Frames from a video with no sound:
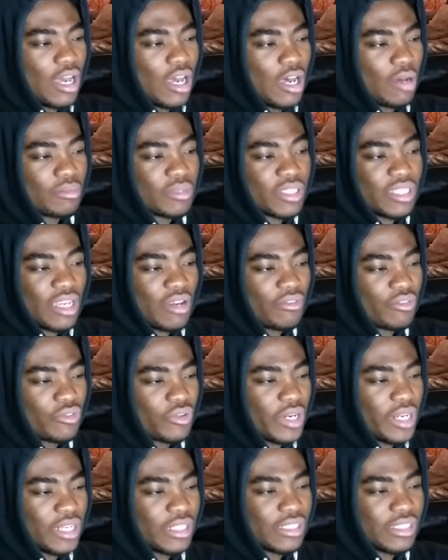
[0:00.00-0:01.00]
um, seven
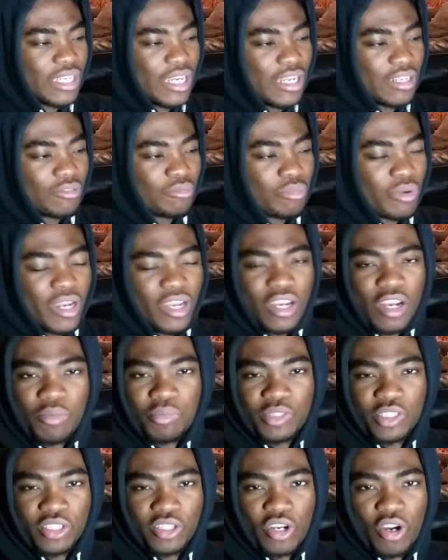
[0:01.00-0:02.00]
rings and Break
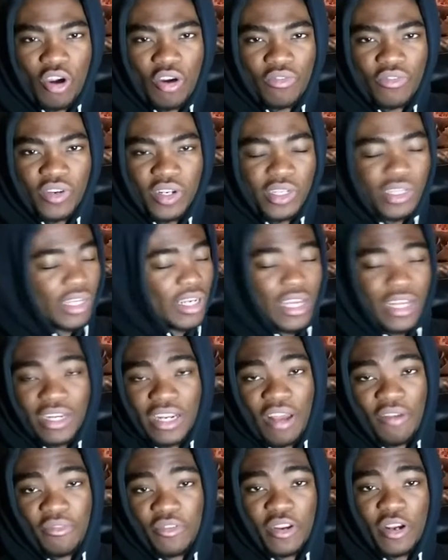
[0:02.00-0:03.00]
Up With Your Girlfriend.
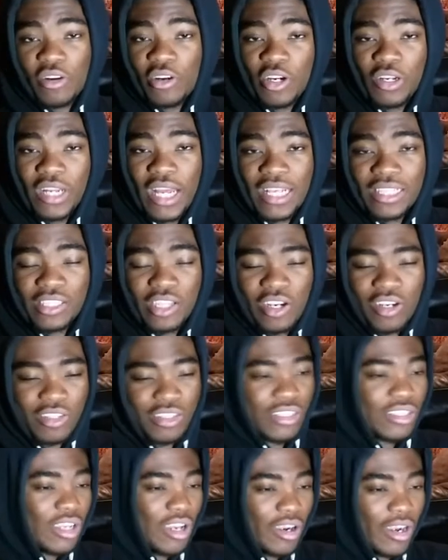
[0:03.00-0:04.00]
Now, if you don't know that song,
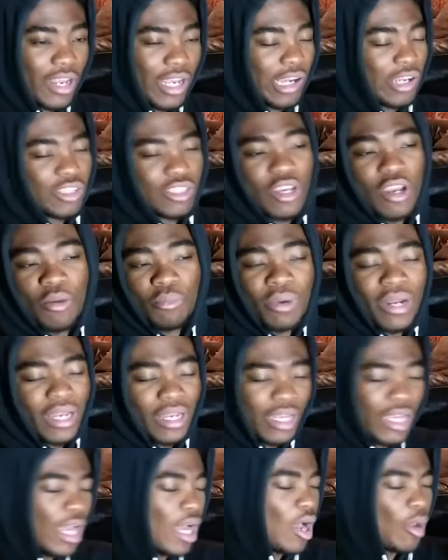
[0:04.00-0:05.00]
the song that goes,
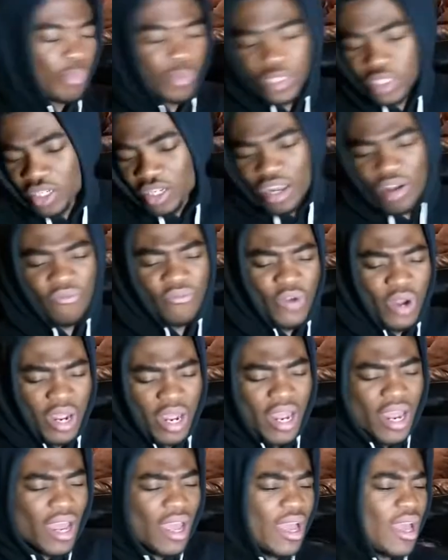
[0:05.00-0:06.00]
break up with your
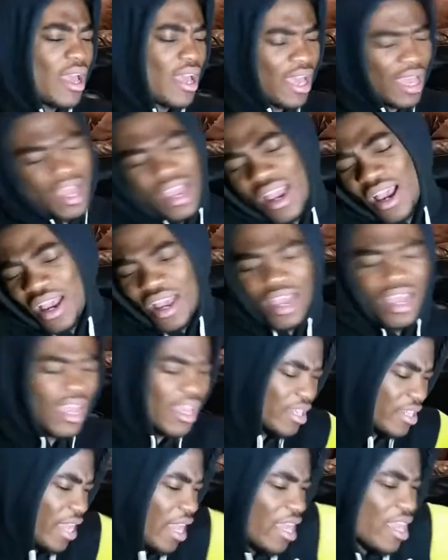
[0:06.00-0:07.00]

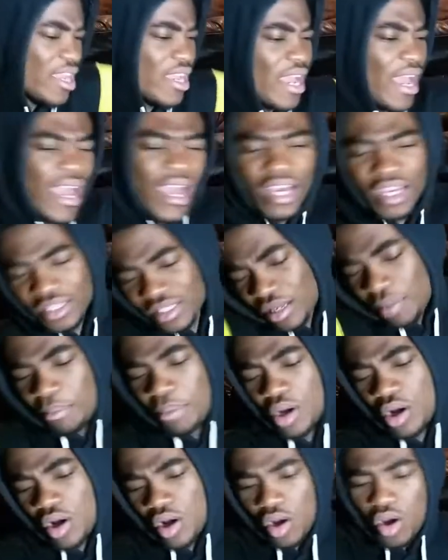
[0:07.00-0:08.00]
girlfriend, yeah, yeah, cause I'm
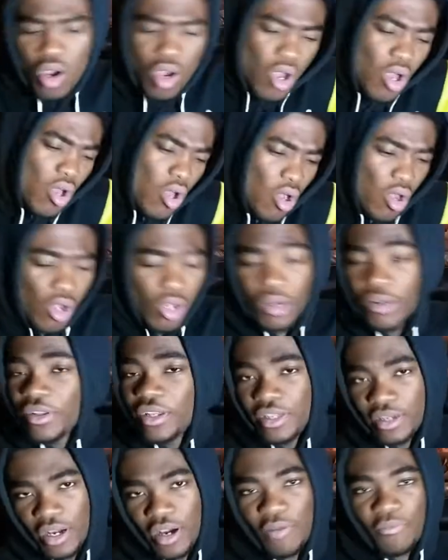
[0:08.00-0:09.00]

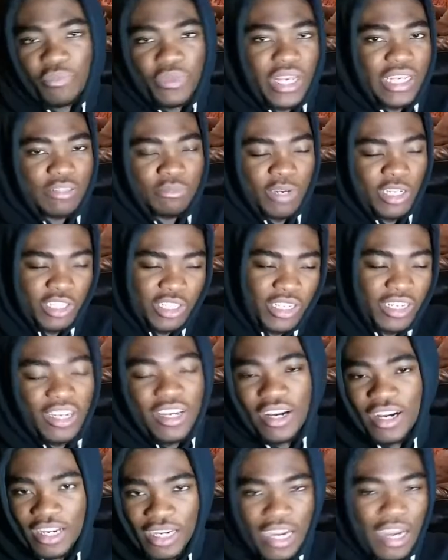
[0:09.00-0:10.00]
bored. You know, that's my
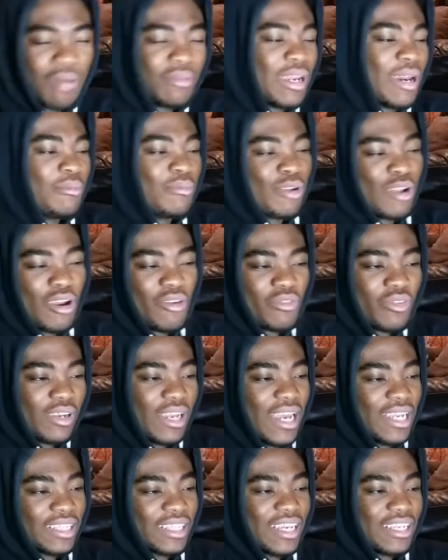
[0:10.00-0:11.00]
shit. Comment down below if you
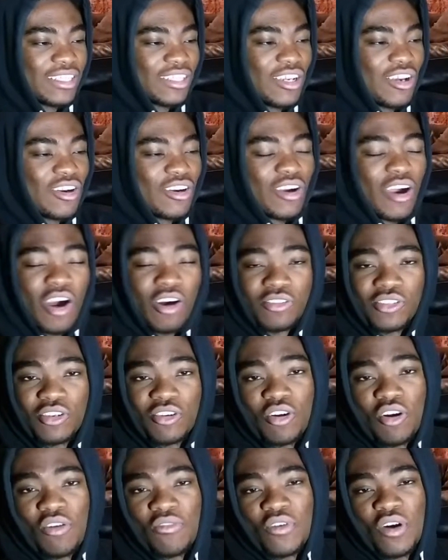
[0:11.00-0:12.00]
like that song.
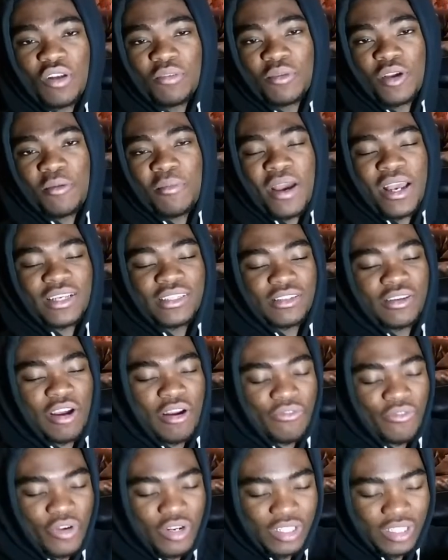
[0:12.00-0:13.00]
Also, go follow me on my
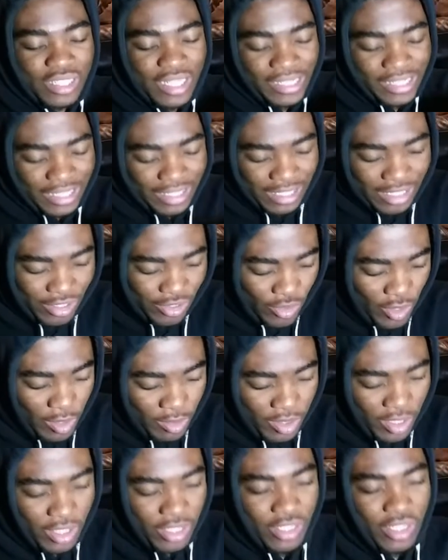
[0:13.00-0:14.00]
Instagram. First link in the
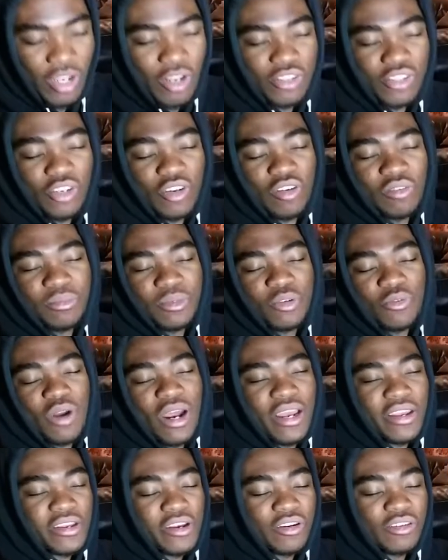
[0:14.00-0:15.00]
description is also going to be
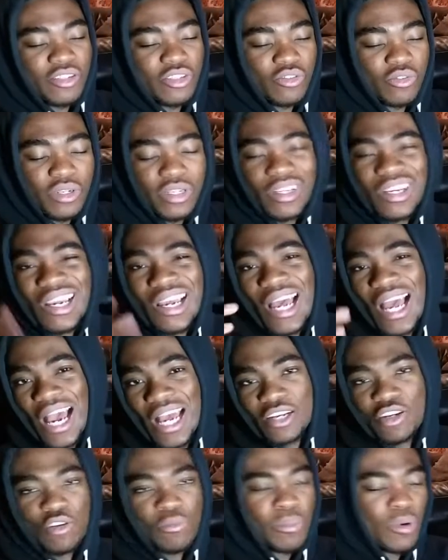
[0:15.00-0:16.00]
right here on the screen.
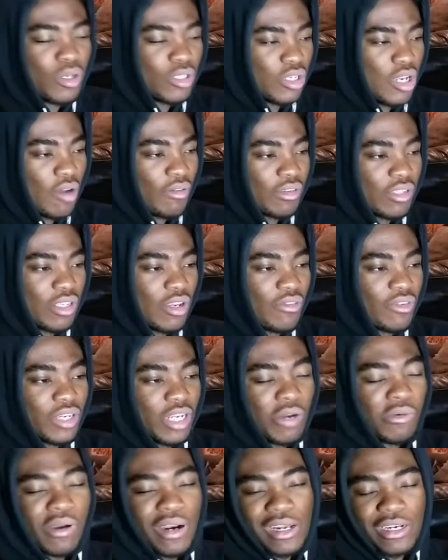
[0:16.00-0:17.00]
I do post covers over
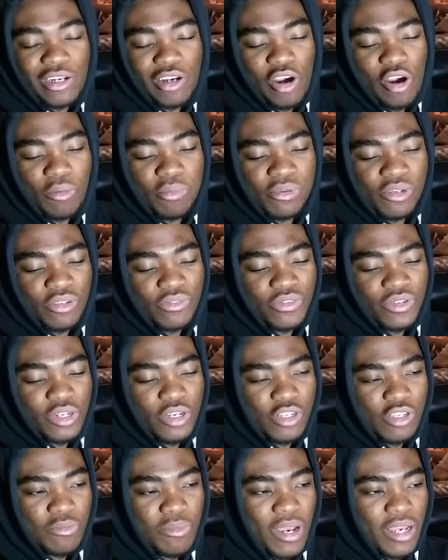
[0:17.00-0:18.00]
there where I don't upload
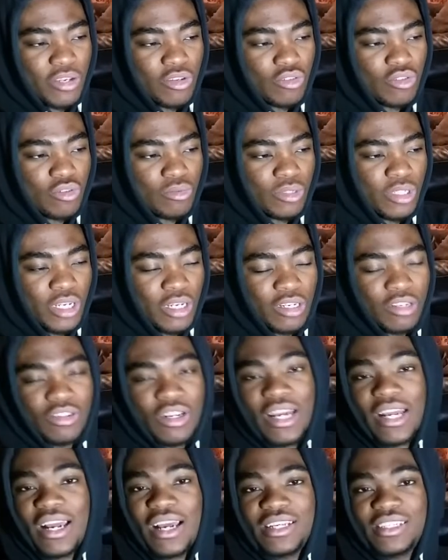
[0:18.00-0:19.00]
videos on my YouTube channel,
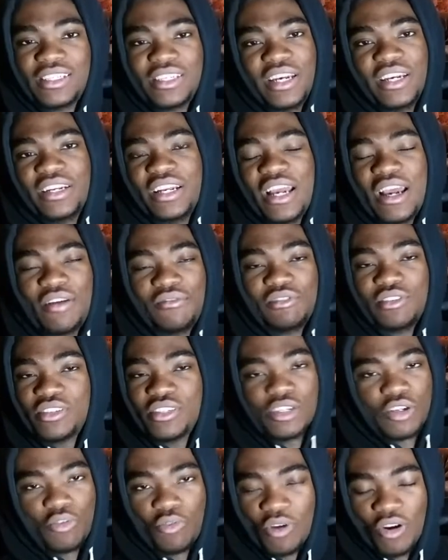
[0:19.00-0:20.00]
like I say in every
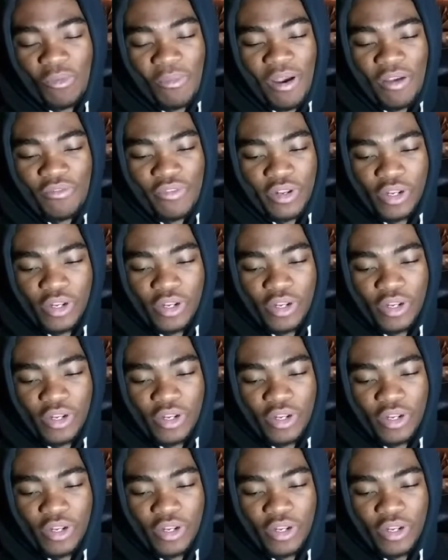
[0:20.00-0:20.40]
single one of my